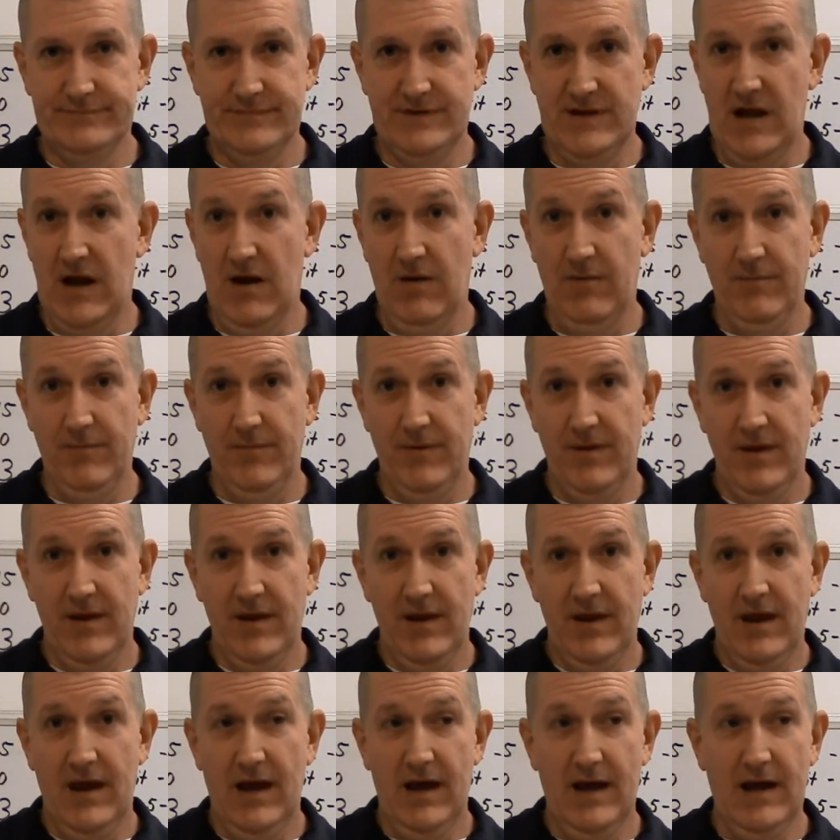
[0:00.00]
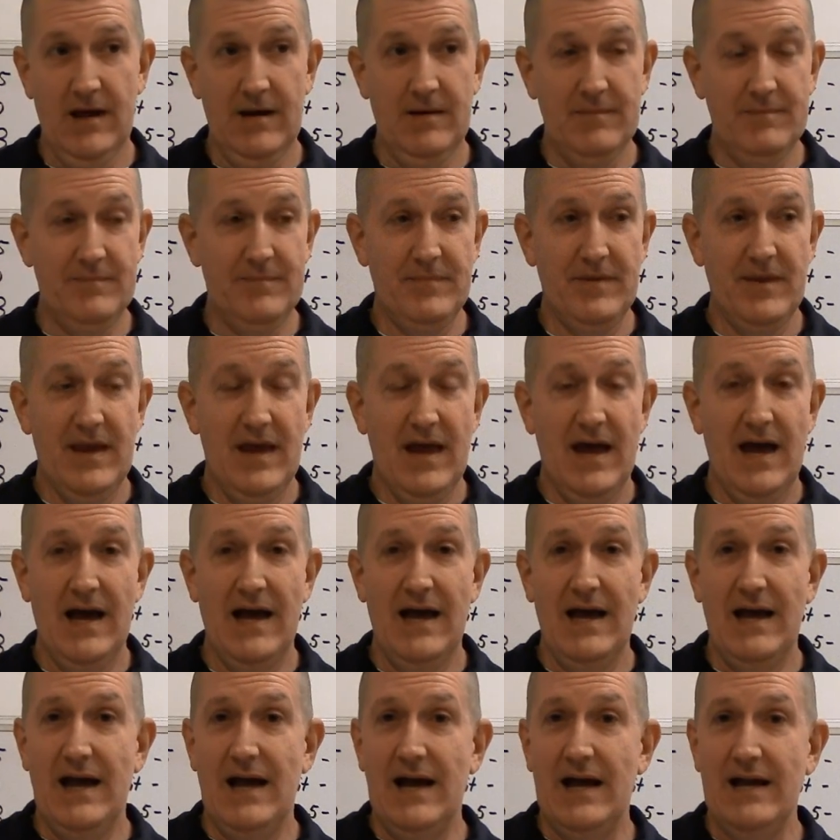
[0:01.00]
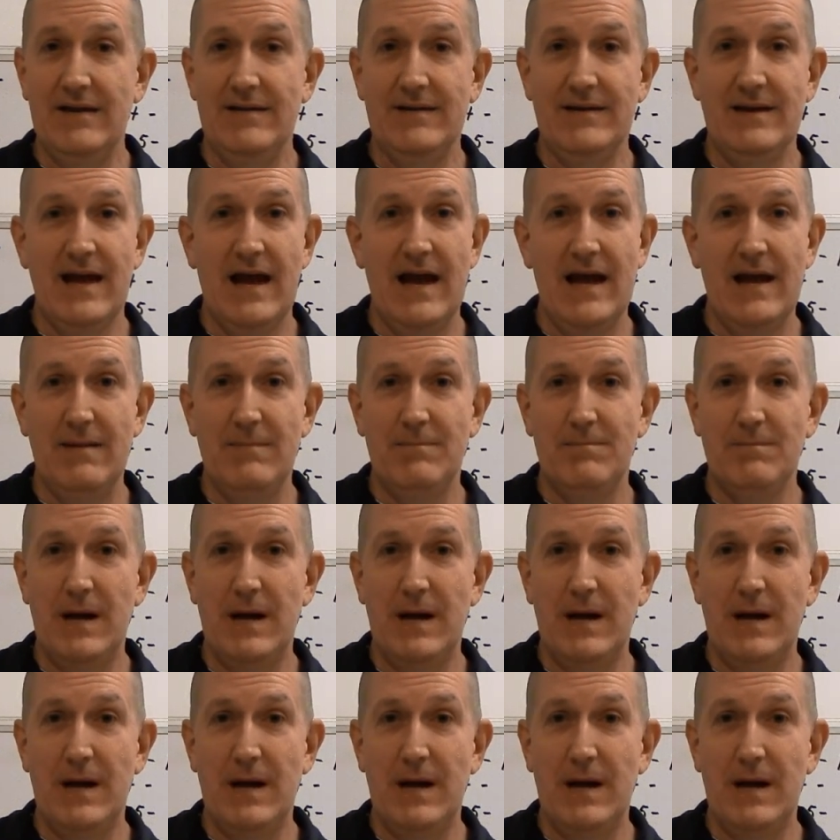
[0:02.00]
No. Um, I, I, I,